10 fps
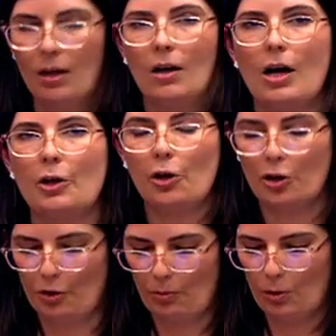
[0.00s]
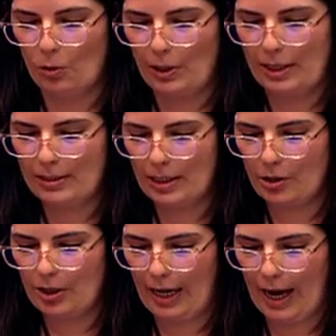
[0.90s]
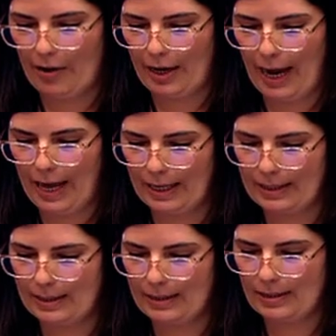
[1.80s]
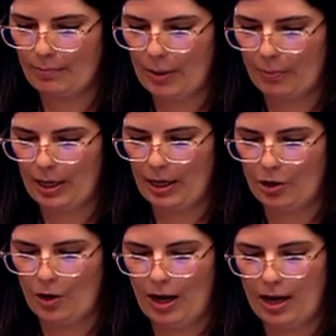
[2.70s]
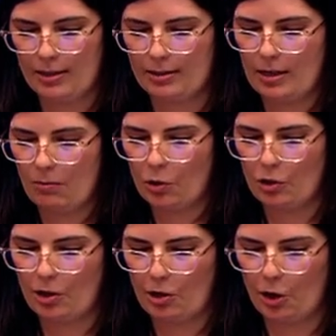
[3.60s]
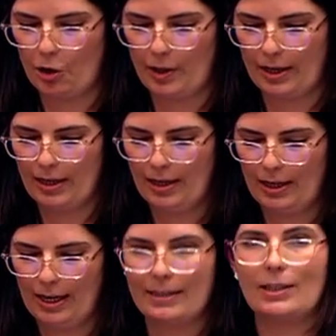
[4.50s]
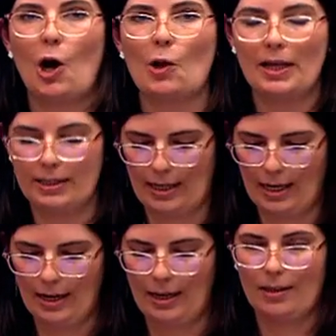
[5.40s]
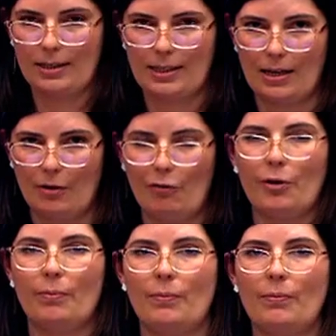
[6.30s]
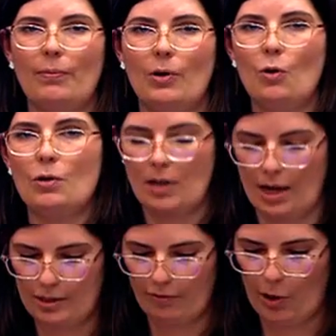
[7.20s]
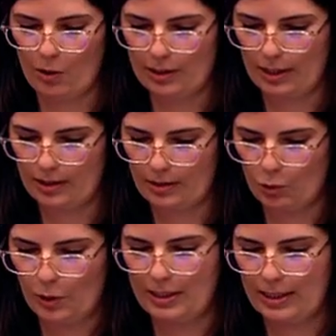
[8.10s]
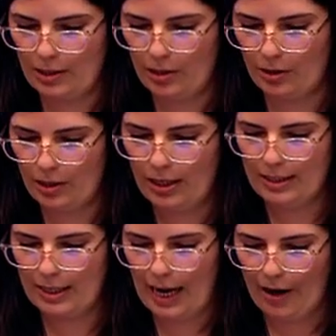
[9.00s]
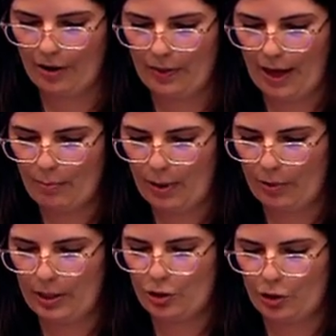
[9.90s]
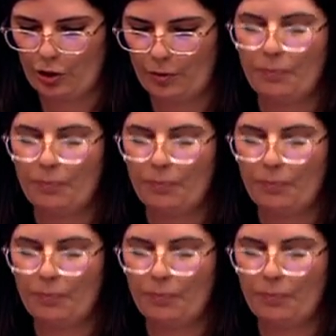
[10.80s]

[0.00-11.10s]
I know you will all continue to carry Alex's memory in your hearts, and I want you to know that his colleagues here in the Senate from all sides of politics will continue to carry that memory too.